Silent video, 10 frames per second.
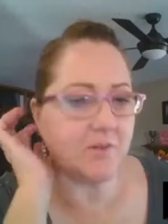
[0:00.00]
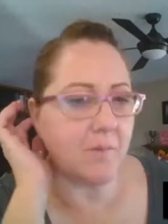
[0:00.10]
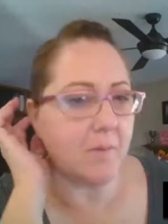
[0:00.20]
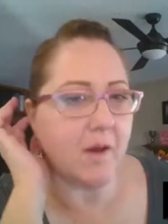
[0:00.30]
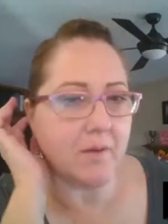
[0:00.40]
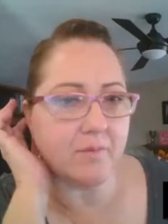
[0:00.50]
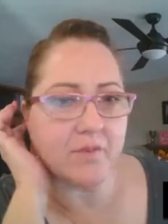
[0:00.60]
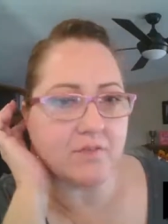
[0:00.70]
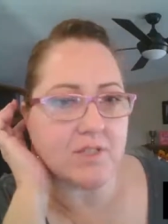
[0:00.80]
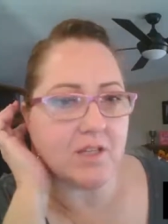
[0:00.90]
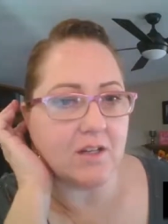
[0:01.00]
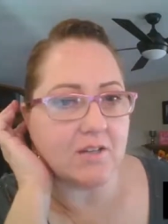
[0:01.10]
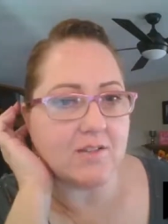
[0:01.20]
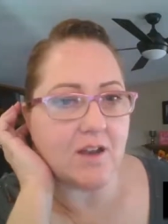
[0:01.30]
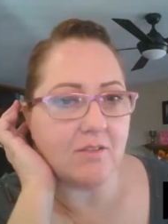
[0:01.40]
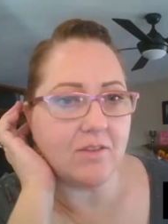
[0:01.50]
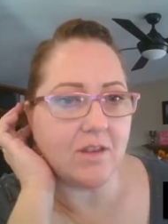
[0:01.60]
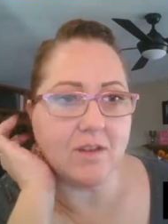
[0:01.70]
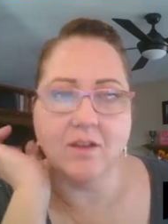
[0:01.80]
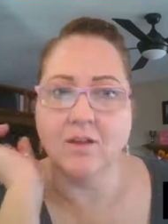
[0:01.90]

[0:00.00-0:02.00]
from the bottom 15 instead of the